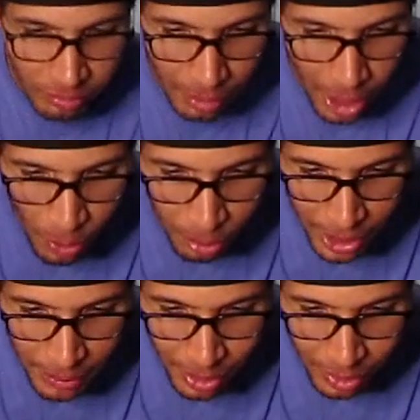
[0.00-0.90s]
Man, I don't
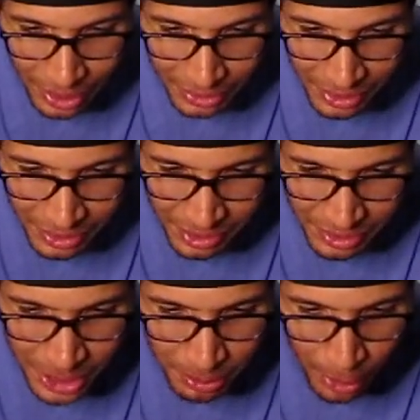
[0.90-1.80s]
blame it on her.
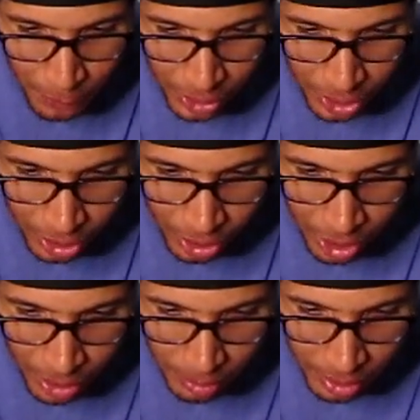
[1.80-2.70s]
This motherfucker
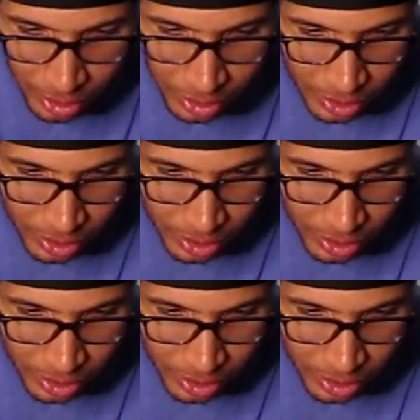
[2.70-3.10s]
hard, bro.